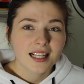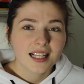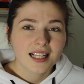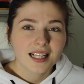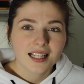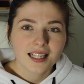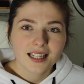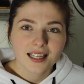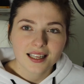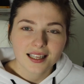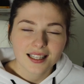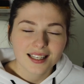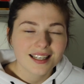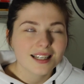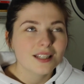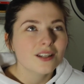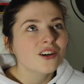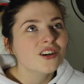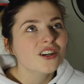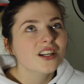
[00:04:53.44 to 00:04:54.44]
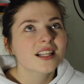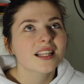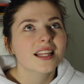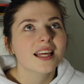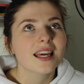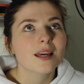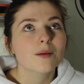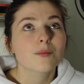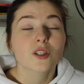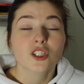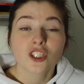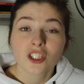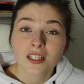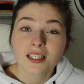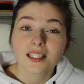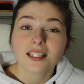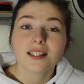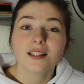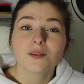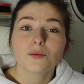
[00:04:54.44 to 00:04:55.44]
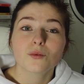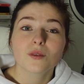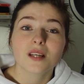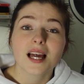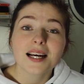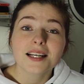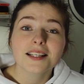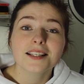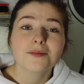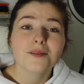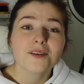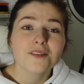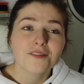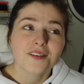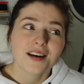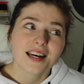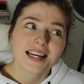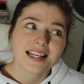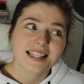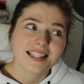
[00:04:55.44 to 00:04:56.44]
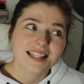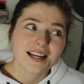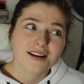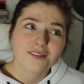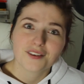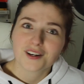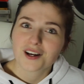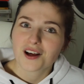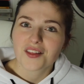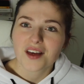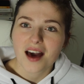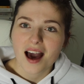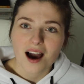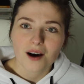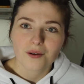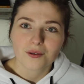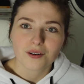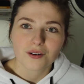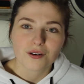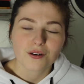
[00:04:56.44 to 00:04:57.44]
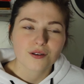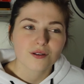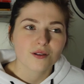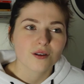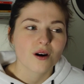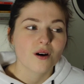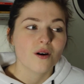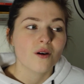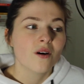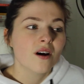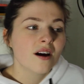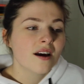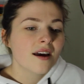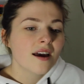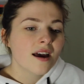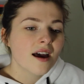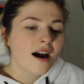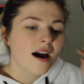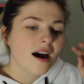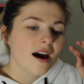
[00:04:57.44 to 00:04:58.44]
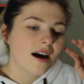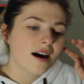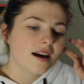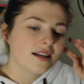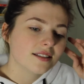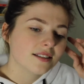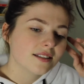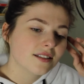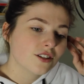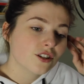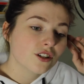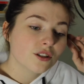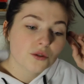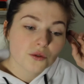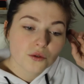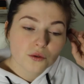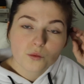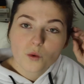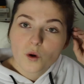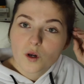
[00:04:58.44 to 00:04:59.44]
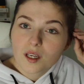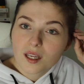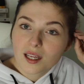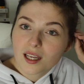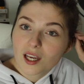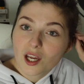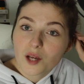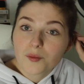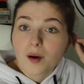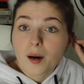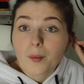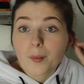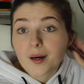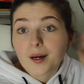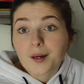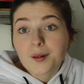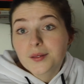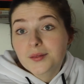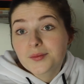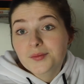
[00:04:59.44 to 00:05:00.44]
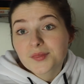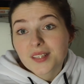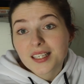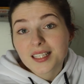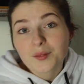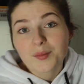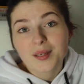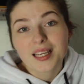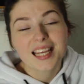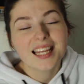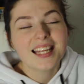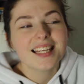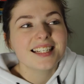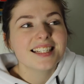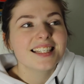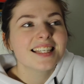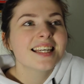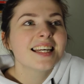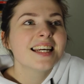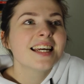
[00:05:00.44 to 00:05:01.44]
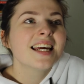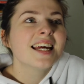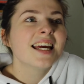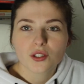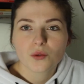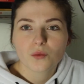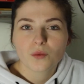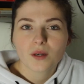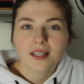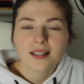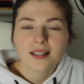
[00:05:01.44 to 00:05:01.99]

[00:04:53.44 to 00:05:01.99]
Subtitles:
clingy, not clingy, but she liked to be fed every other hour or so and just wanted her mama in the beginning. When